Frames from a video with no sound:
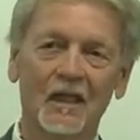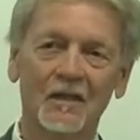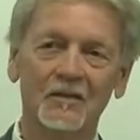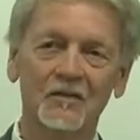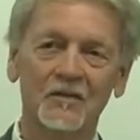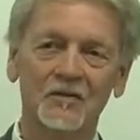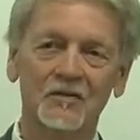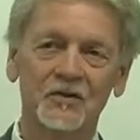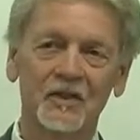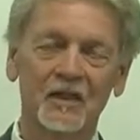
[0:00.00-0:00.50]
I
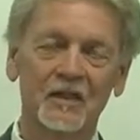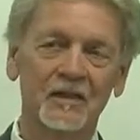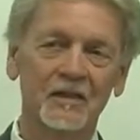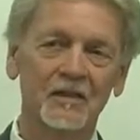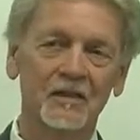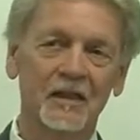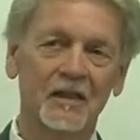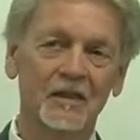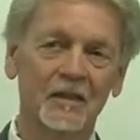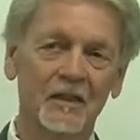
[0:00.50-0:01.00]
just said
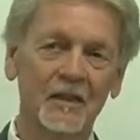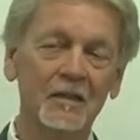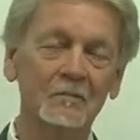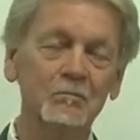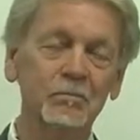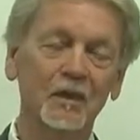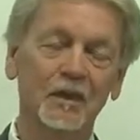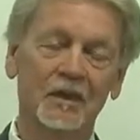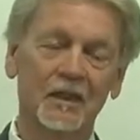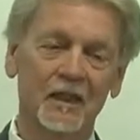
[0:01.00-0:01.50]
it, it
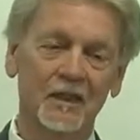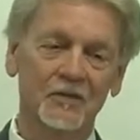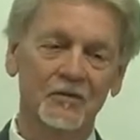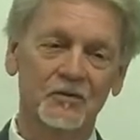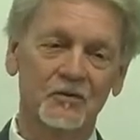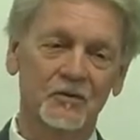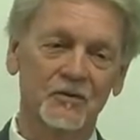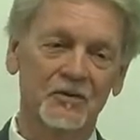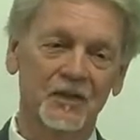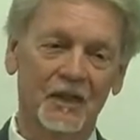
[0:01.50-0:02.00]

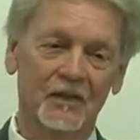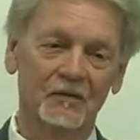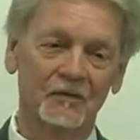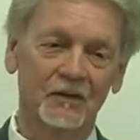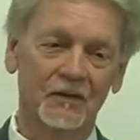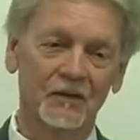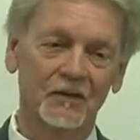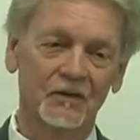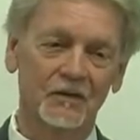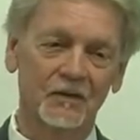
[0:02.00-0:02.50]
implicates their
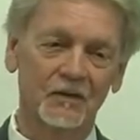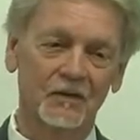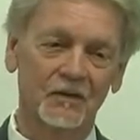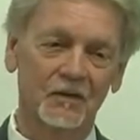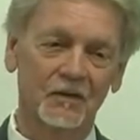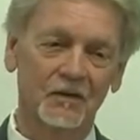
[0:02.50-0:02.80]
salvation.